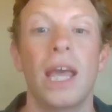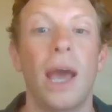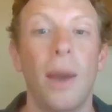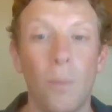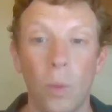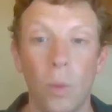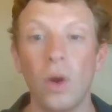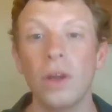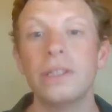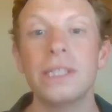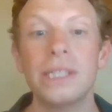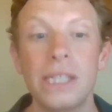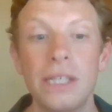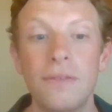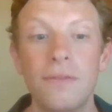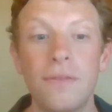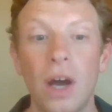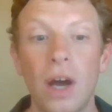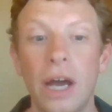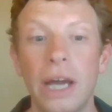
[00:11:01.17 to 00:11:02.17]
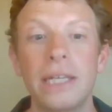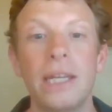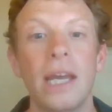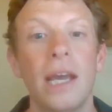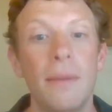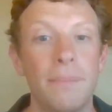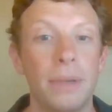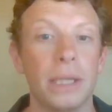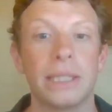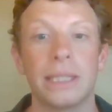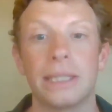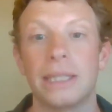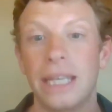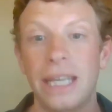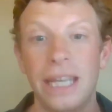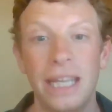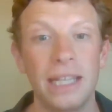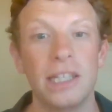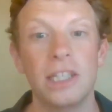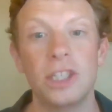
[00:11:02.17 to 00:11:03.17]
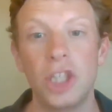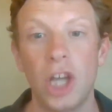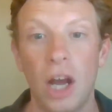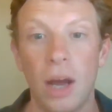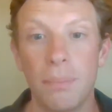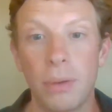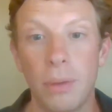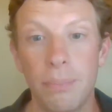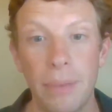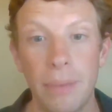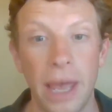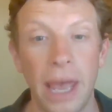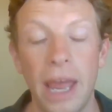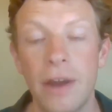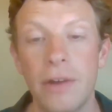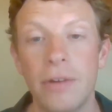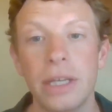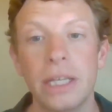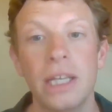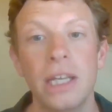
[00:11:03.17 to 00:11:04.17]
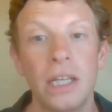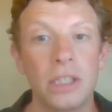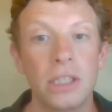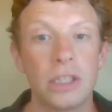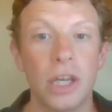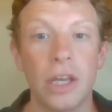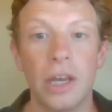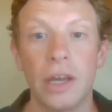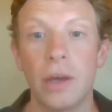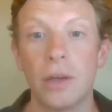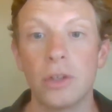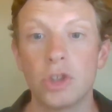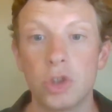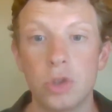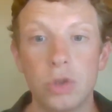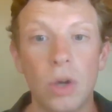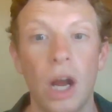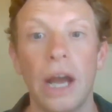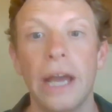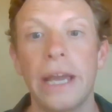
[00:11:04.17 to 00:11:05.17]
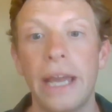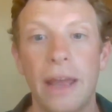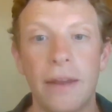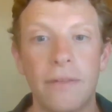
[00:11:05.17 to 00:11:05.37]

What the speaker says: And what does he find but that the English are preparing to try